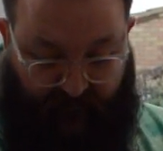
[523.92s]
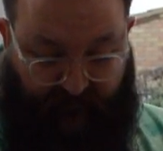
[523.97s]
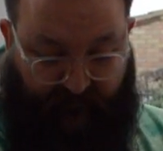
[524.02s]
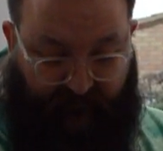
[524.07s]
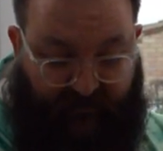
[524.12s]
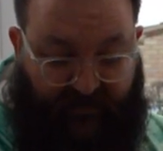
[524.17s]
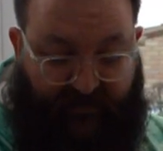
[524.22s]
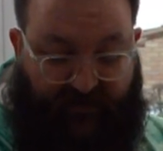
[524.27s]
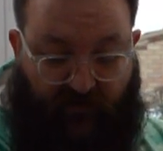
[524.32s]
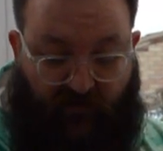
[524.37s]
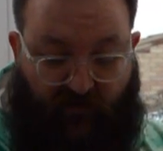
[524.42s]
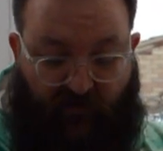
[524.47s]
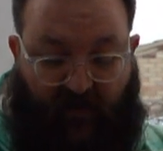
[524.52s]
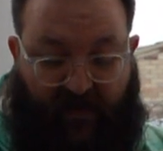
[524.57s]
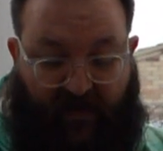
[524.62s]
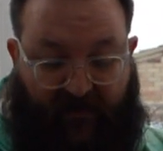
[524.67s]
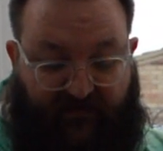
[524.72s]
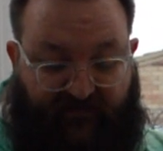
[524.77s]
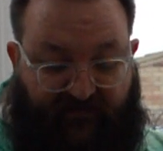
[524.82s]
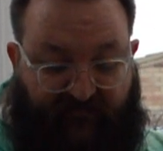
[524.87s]
there any
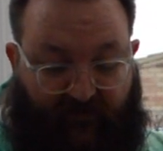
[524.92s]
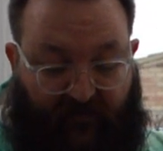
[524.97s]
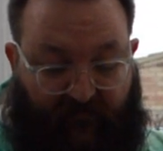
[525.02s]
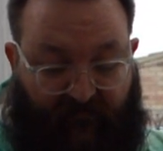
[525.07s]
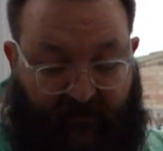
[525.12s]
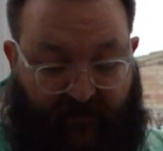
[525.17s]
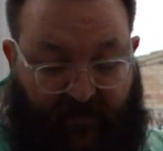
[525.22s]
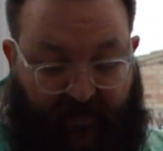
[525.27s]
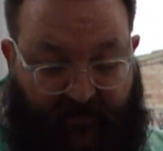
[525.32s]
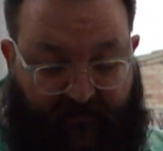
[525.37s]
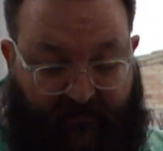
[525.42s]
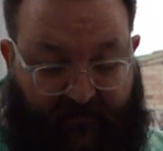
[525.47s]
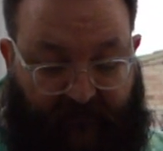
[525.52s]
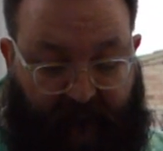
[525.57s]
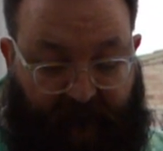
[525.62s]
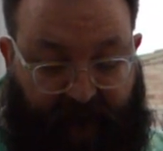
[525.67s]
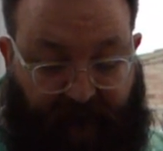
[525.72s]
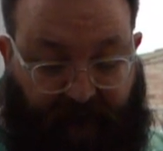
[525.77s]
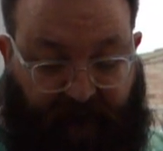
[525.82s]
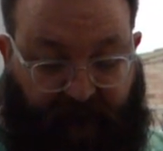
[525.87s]
cracks around the neck?
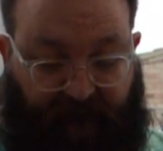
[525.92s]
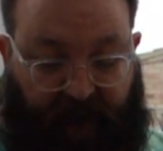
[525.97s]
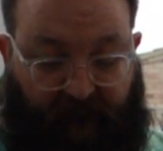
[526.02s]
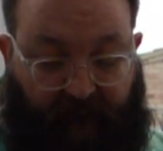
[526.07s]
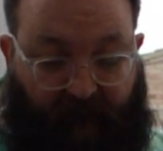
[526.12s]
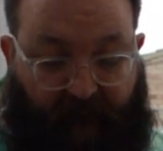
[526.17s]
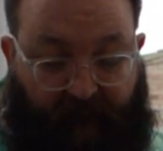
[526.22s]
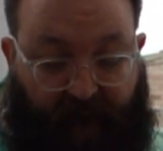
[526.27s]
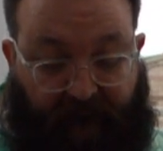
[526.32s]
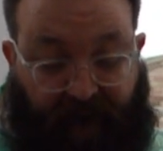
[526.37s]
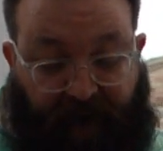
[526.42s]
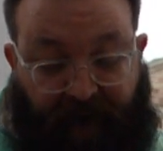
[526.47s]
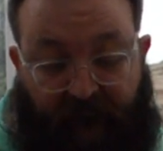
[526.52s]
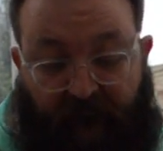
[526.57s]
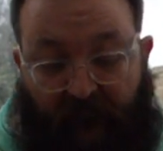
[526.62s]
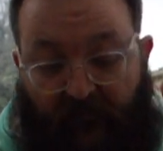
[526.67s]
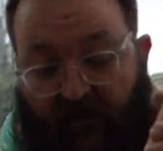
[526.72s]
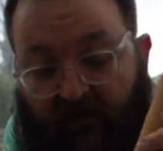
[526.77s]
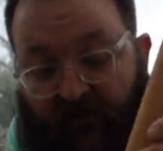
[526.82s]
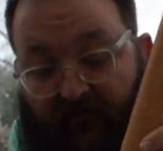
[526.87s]

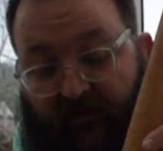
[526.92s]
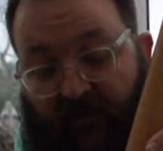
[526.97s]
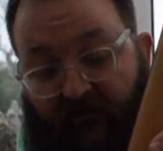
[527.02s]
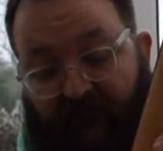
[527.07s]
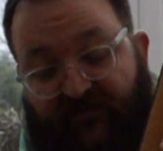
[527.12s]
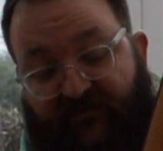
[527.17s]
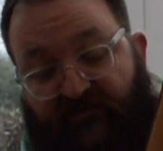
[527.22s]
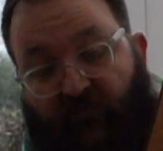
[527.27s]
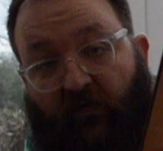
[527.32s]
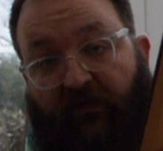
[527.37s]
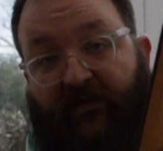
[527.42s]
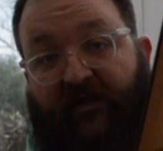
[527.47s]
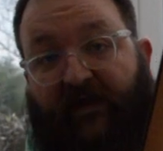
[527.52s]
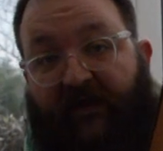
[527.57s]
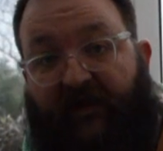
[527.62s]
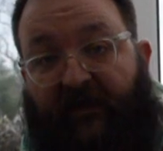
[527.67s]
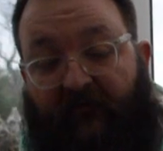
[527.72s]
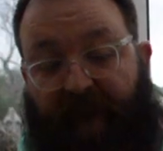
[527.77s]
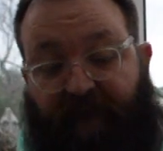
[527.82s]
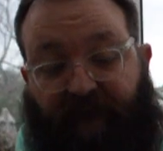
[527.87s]
There is one
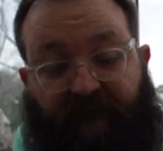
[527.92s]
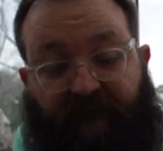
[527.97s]
here,